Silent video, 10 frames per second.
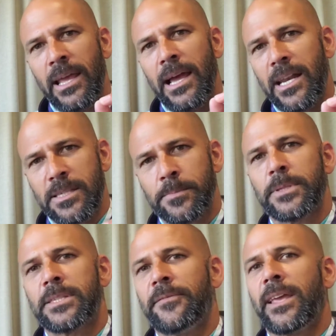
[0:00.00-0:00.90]
at a
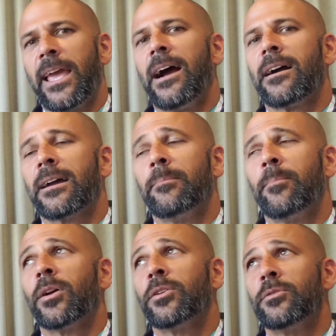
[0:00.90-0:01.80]
specific outcome
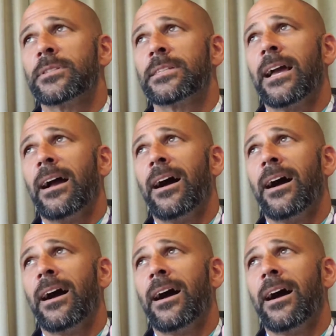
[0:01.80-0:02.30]
by using